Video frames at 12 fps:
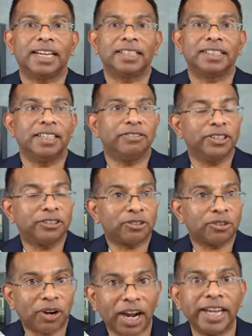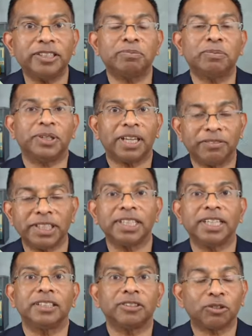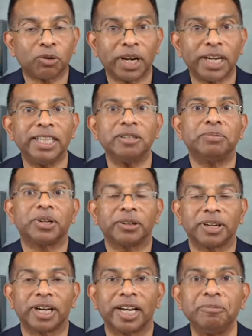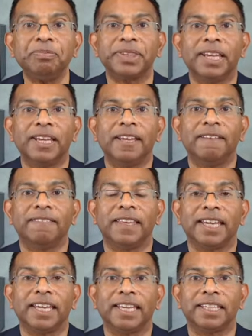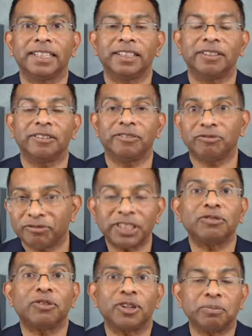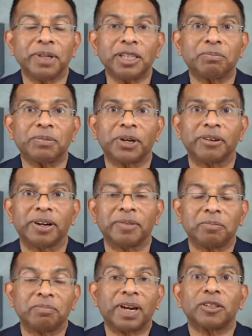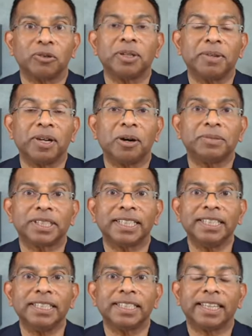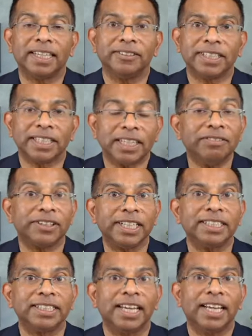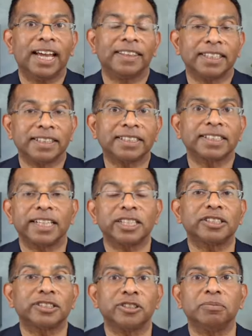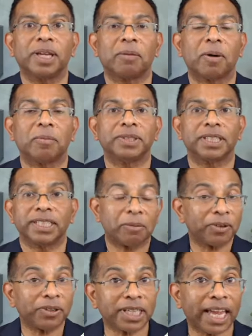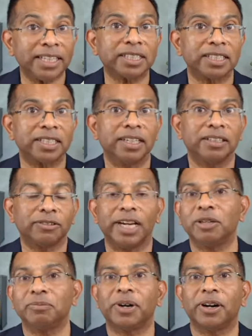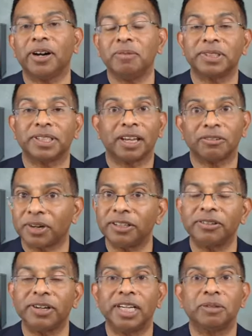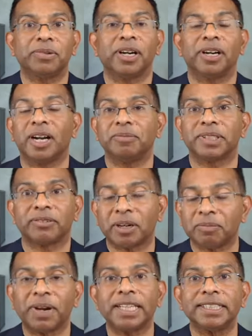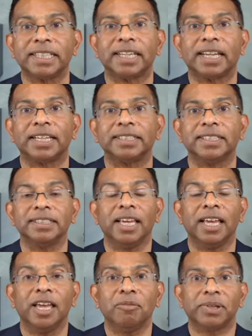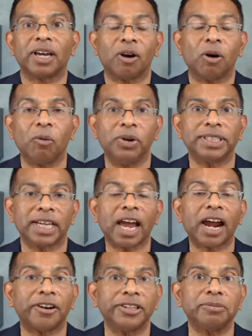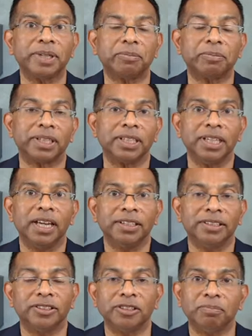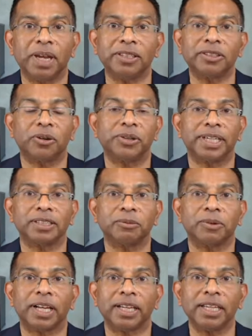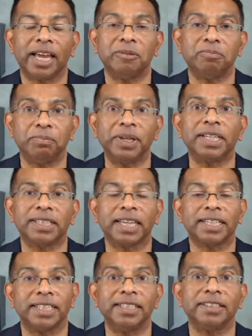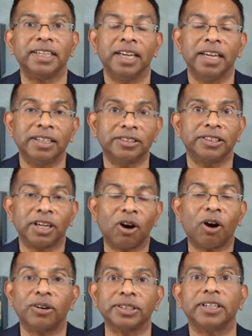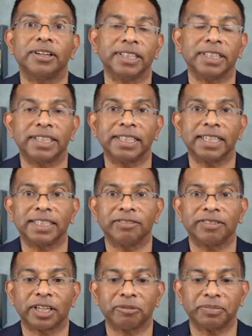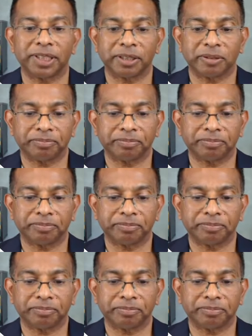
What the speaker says: if you try to put everything into a training program, then first of all, you build a program that might already be obsolete, and then you deliver it, and then the skills soon become obsolete. I'm not against training programs, and I run training programs, I run master classes, but I always encourage people to do mentoring as well and build that in to their ongoing learning and development.